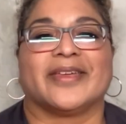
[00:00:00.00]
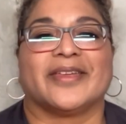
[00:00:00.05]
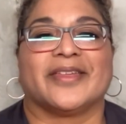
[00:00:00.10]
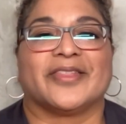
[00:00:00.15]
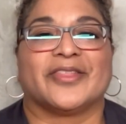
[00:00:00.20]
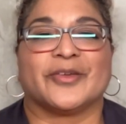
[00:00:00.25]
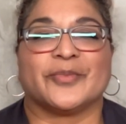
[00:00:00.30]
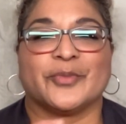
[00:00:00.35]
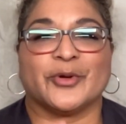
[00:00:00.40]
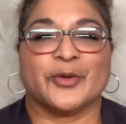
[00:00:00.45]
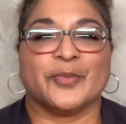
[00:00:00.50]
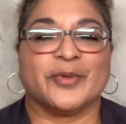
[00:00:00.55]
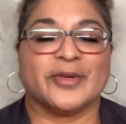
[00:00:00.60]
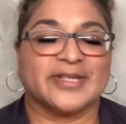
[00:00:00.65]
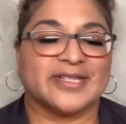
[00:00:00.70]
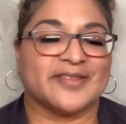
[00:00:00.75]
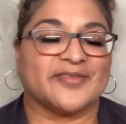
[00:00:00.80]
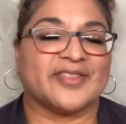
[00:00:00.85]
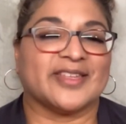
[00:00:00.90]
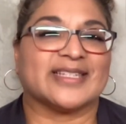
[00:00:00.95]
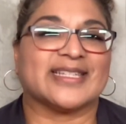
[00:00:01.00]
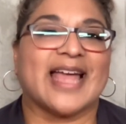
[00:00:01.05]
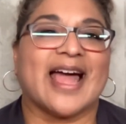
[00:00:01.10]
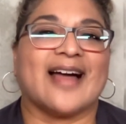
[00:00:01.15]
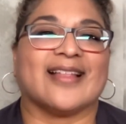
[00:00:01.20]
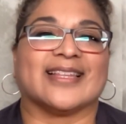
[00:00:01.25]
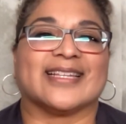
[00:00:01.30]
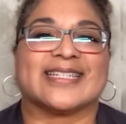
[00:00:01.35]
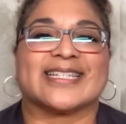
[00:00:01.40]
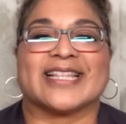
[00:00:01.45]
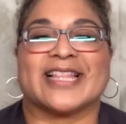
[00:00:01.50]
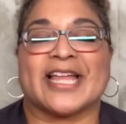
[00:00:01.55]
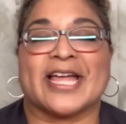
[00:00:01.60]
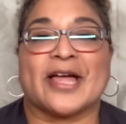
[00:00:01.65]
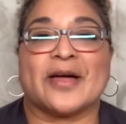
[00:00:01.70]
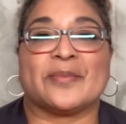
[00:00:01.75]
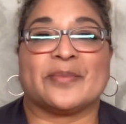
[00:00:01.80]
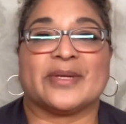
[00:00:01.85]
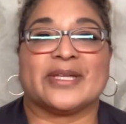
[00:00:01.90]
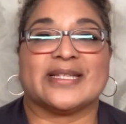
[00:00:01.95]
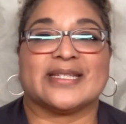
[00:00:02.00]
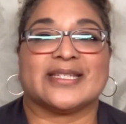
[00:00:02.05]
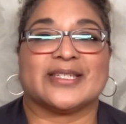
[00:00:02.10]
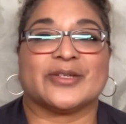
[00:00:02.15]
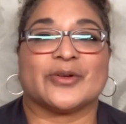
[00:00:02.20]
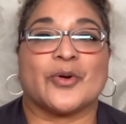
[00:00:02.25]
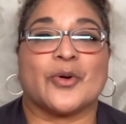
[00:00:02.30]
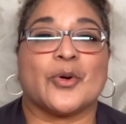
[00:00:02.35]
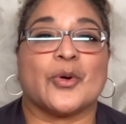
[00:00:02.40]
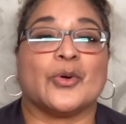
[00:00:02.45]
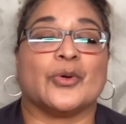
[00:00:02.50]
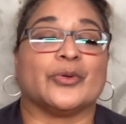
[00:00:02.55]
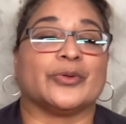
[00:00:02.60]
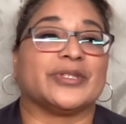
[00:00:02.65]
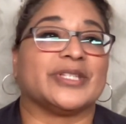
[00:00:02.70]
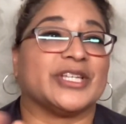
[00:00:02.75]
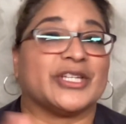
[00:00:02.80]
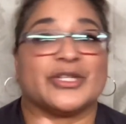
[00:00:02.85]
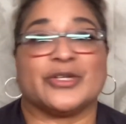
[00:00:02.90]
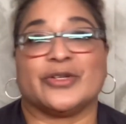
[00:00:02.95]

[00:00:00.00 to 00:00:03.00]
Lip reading: The purpose of this Alice clamp is to hold tissue